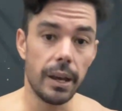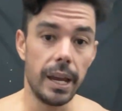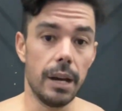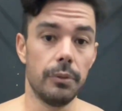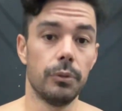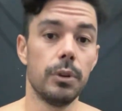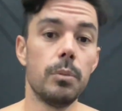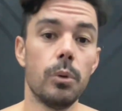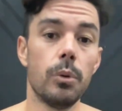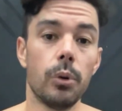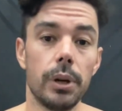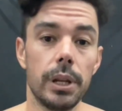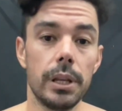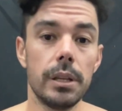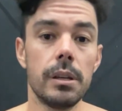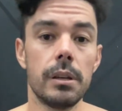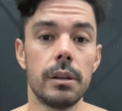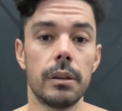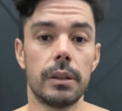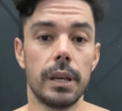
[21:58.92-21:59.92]
every morning.
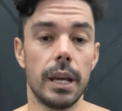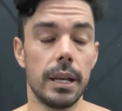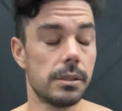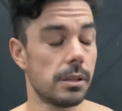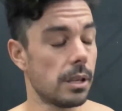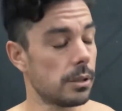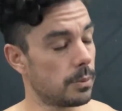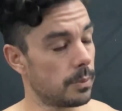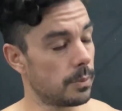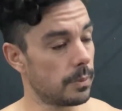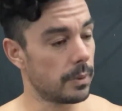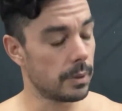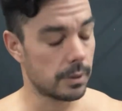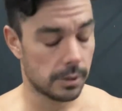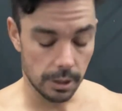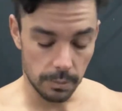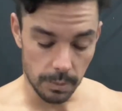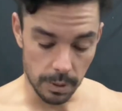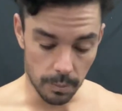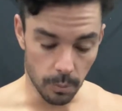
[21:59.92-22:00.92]
Okay, so it's
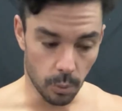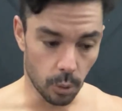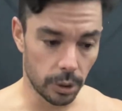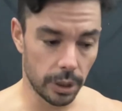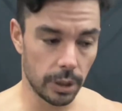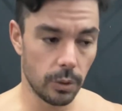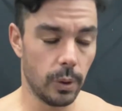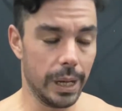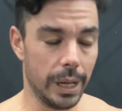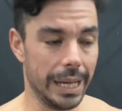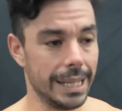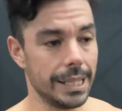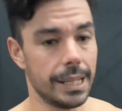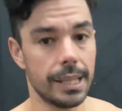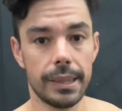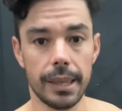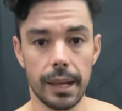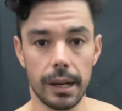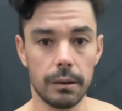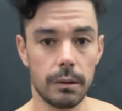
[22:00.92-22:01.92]
going to be a morning weight
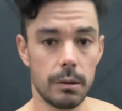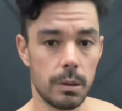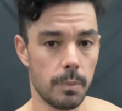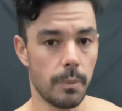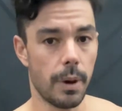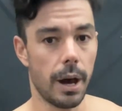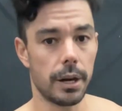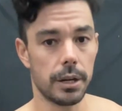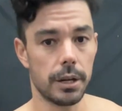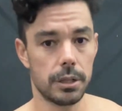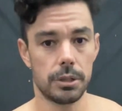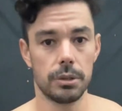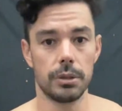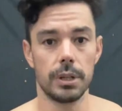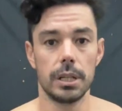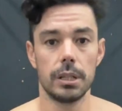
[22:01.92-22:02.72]
that I'm going to be monitoring